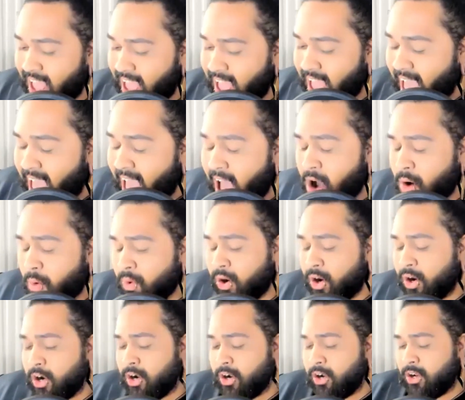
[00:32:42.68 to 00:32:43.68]

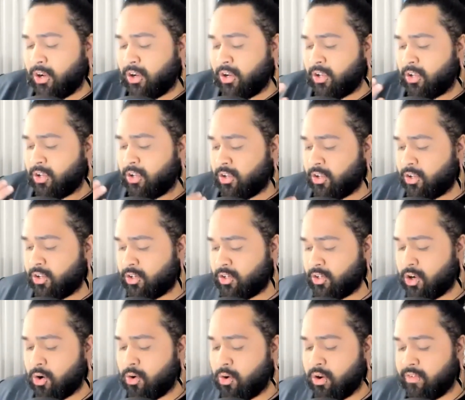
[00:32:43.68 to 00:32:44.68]
our
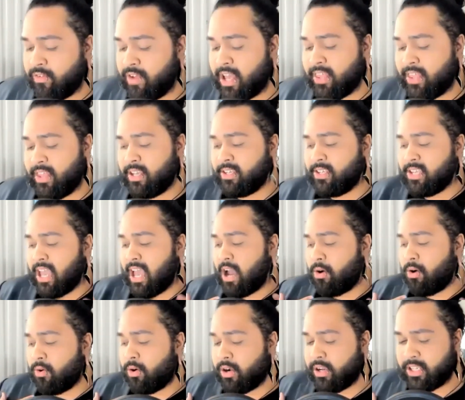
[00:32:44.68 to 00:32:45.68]
code of ethics,
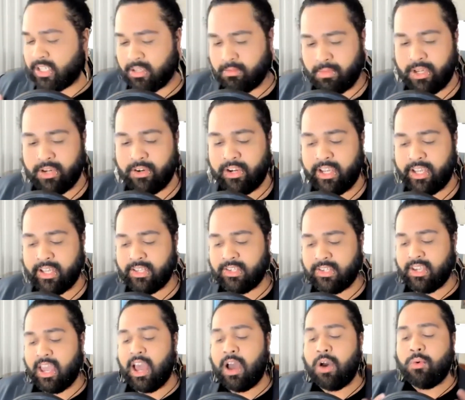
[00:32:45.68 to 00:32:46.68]
our experience,
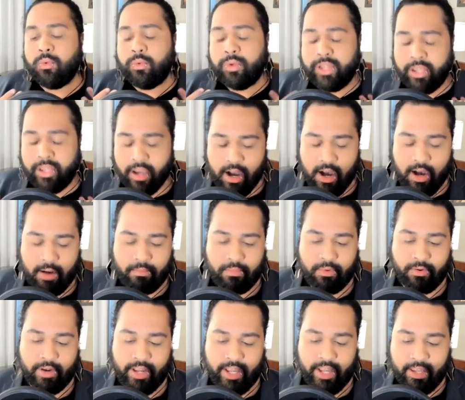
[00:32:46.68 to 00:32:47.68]
how we
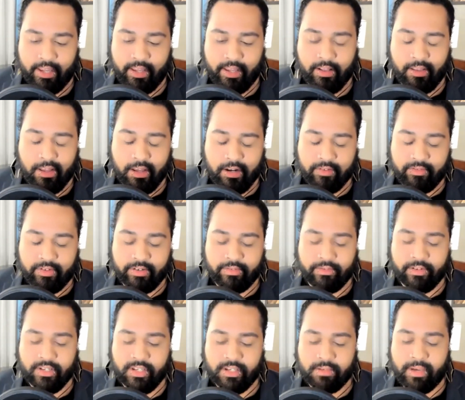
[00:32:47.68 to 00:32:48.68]
operate in a lot of
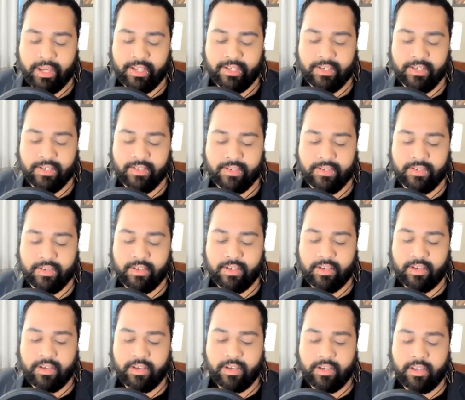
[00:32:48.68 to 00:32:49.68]
different spaces
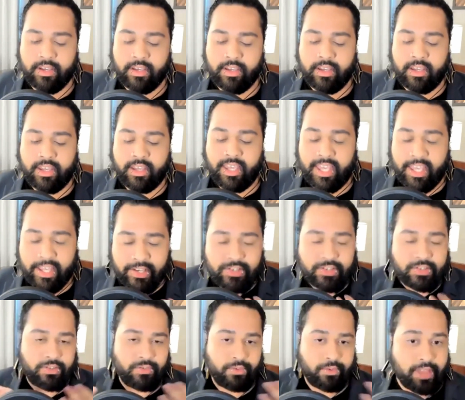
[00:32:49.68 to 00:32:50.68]

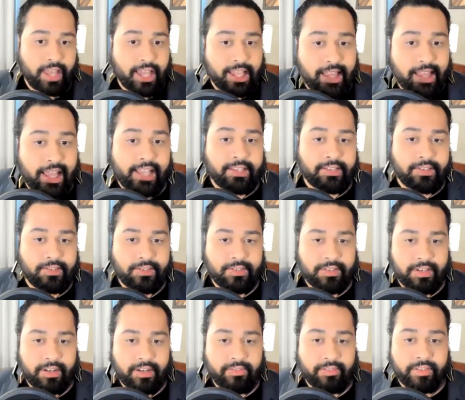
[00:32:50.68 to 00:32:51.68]
is through that lens
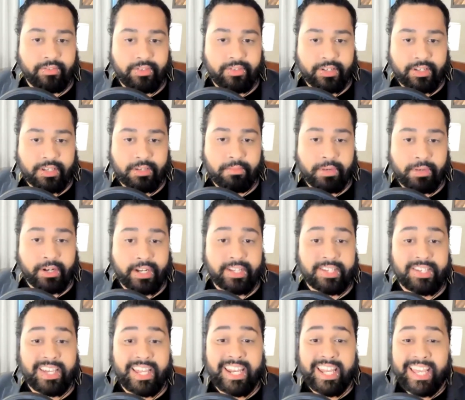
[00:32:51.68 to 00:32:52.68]
of lived
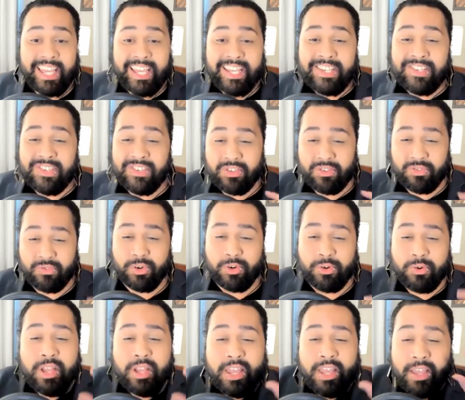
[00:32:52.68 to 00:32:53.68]
experience. It is
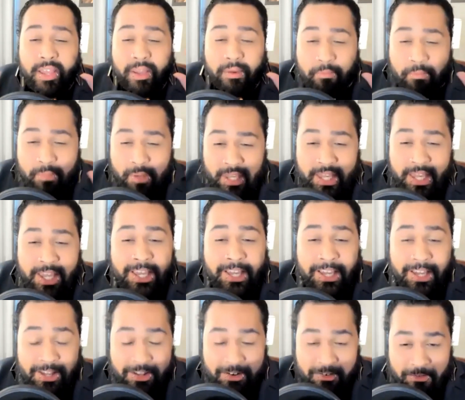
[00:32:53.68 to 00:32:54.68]
through
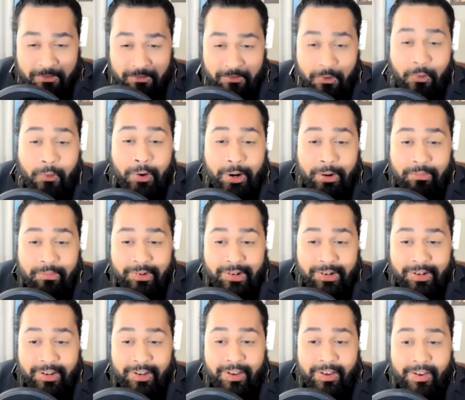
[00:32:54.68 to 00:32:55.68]
being informed
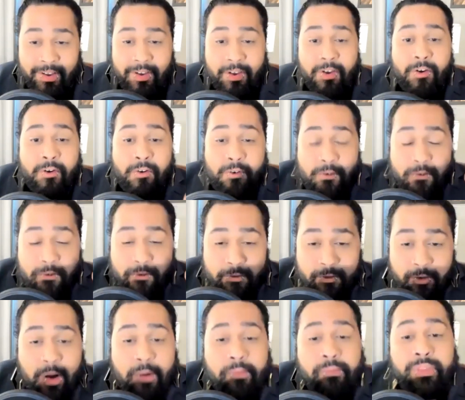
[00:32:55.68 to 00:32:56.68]

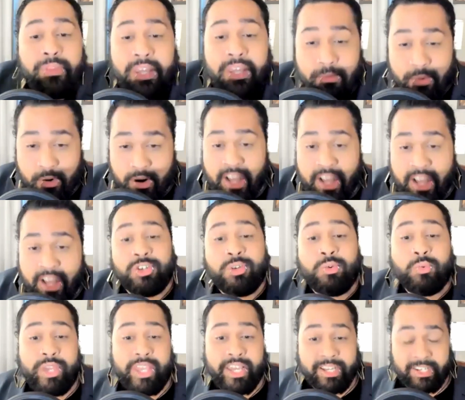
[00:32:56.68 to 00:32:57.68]
from the oppression
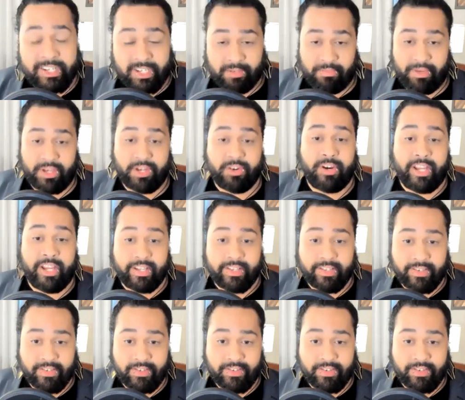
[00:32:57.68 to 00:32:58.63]
we experience